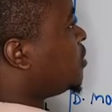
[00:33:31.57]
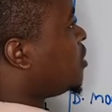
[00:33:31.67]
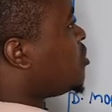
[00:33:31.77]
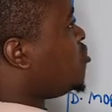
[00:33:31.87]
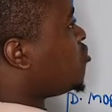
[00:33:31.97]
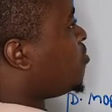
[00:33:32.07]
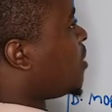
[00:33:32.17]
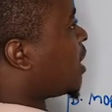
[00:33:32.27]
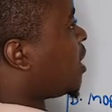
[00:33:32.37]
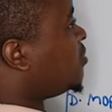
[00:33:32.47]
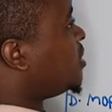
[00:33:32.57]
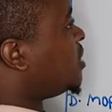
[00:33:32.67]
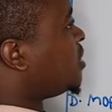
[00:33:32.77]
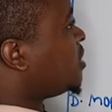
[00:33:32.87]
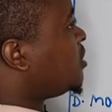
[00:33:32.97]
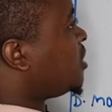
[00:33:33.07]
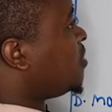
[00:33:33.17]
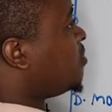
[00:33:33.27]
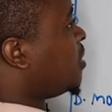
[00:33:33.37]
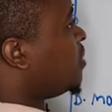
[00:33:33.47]
Nuba counting
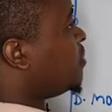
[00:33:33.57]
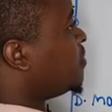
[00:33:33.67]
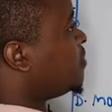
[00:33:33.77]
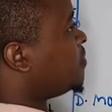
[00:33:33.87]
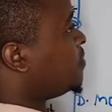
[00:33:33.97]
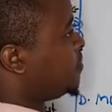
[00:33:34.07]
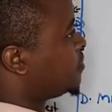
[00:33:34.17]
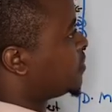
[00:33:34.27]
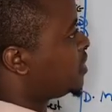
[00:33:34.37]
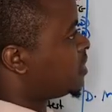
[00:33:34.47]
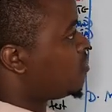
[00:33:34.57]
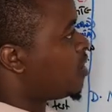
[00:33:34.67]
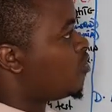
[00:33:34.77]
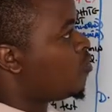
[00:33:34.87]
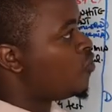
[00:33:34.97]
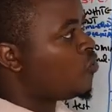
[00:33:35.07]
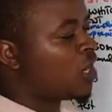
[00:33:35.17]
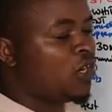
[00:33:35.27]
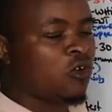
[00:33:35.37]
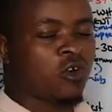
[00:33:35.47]
chamber. It's the one who you
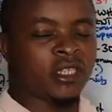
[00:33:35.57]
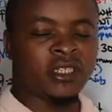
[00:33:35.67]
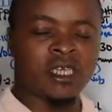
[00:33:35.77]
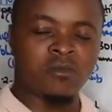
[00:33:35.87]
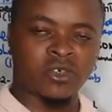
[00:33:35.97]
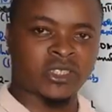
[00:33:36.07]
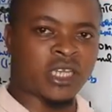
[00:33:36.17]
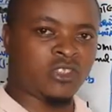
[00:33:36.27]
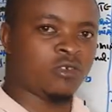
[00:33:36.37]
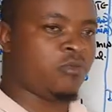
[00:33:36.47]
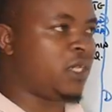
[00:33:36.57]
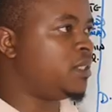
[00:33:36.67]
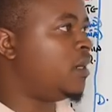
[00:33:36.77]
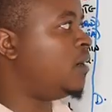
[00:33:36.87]
can call it hemocytometer,